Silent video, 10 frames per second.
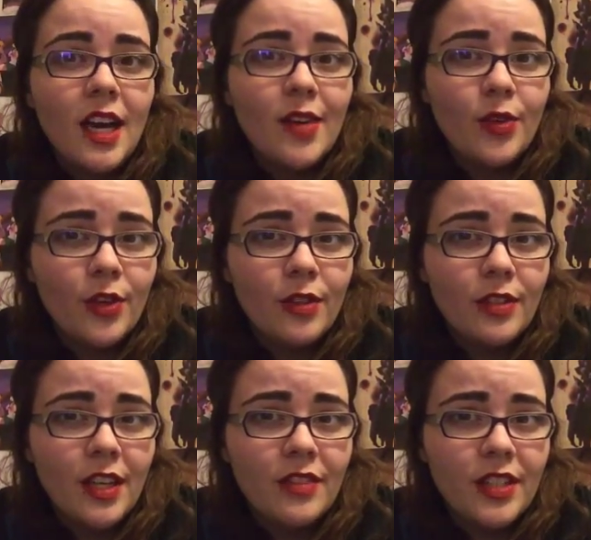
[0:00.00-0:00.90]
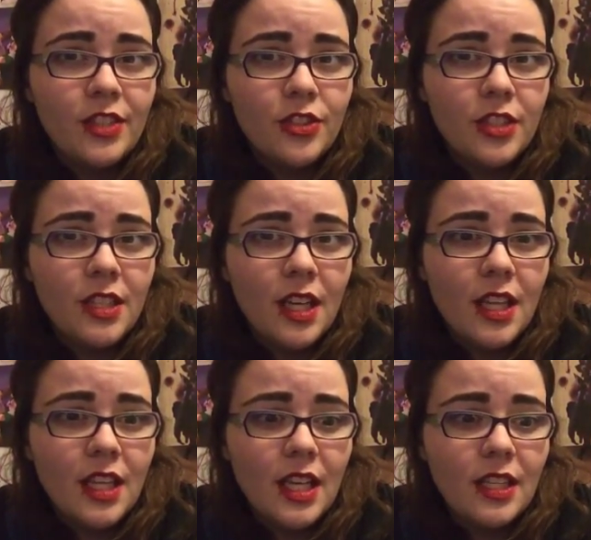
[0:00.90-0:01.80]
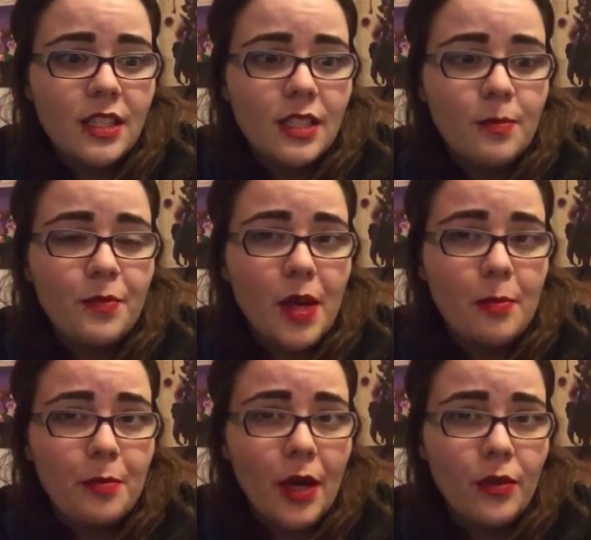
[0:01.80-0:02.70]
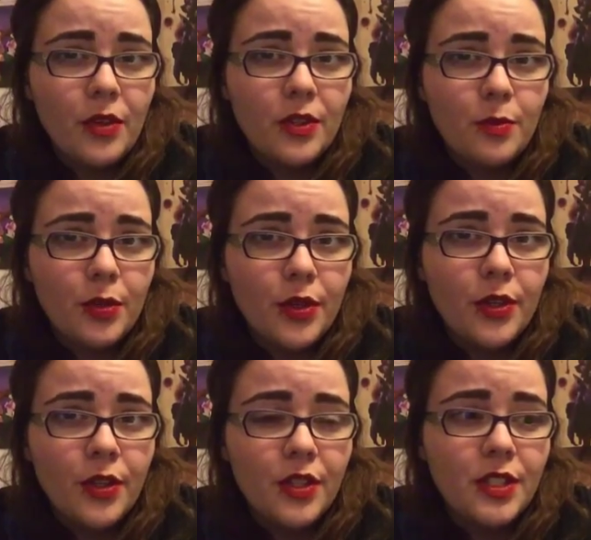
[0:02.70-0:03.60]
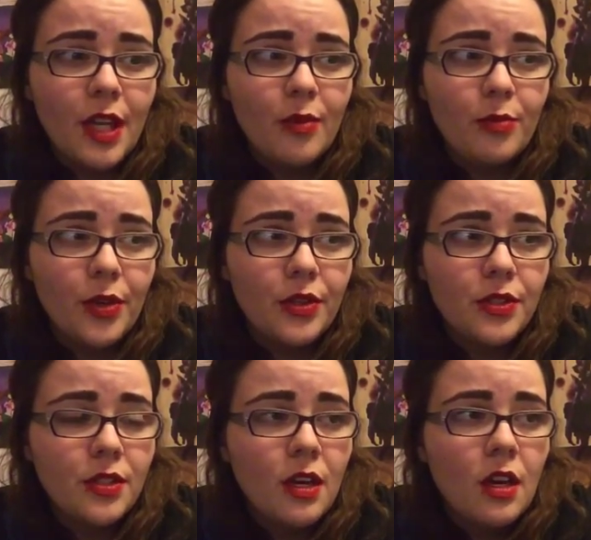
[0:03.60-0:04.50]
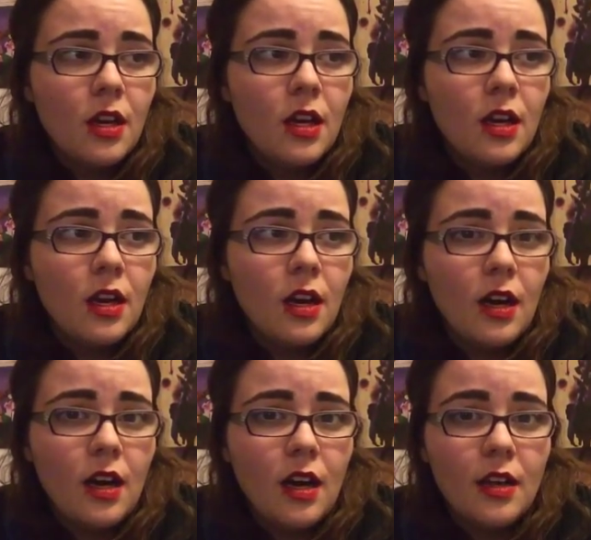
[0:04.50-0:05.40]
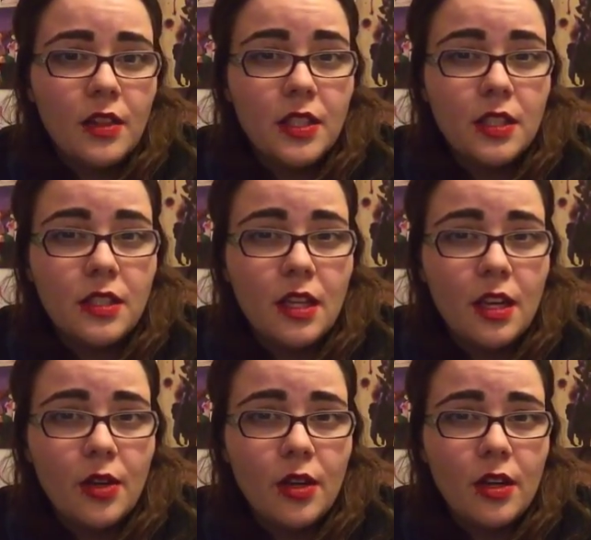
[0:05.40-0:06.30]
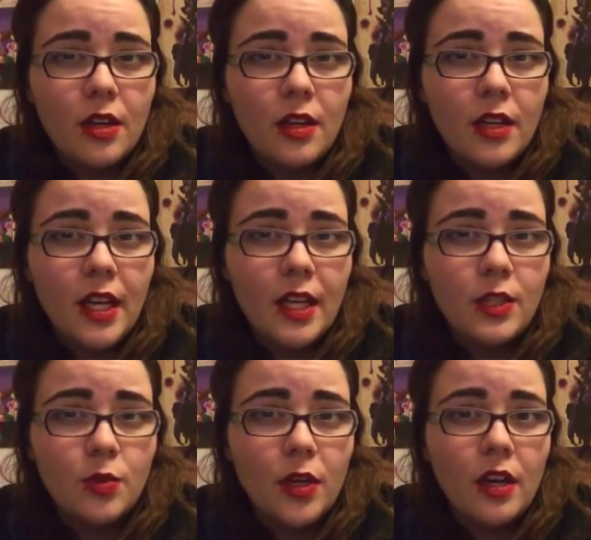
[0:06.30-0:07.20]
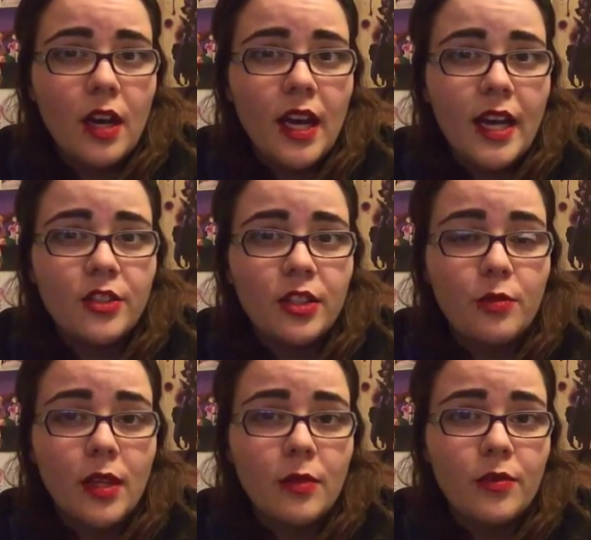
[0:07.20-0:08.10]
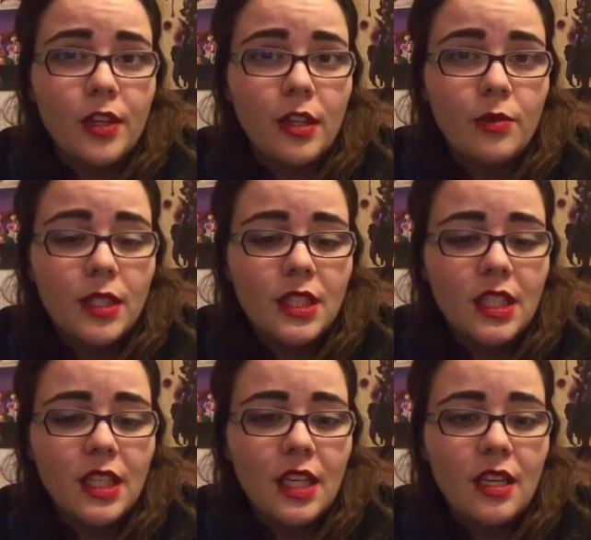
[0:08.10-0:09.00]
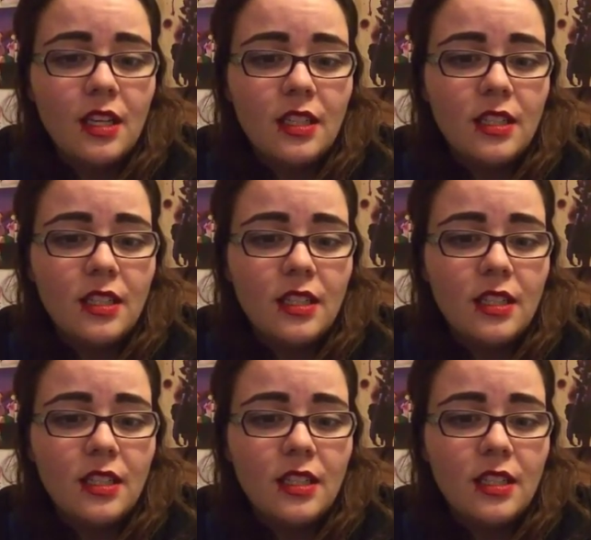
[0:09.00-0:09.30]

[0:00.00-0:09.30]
I've heard a lot of interesting things about this book, this set of books. This is another case where I actually read them fairly recently,